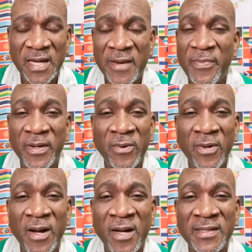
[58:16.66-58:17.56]
I pray, O oh
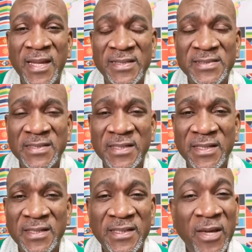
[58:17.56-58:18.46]
God, that
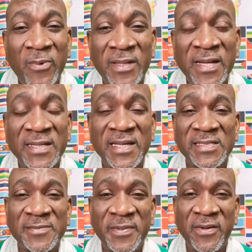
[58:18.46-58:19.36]
they will not
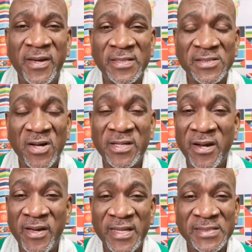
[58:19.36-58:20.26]
experience on
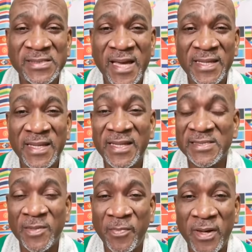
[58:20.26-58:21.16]
their inside the
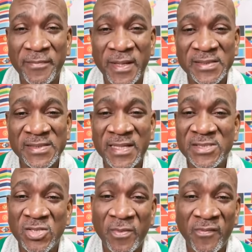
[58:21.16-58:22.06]
disappointments
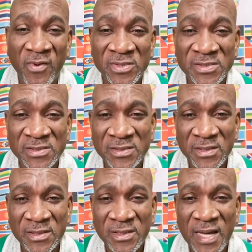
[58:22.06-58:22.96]
that some of us
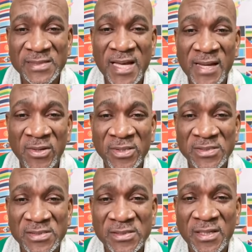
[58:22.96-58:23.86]
as
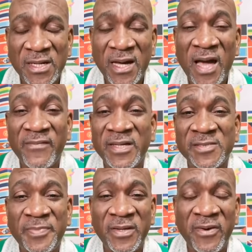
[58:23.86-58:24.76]
adults have
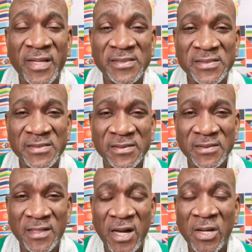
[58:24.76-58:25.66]
experienced
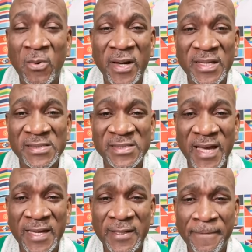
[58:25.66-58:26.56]
on our
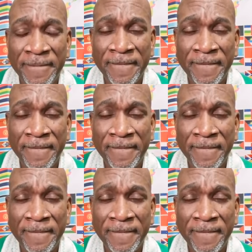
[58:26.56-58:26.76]
inside.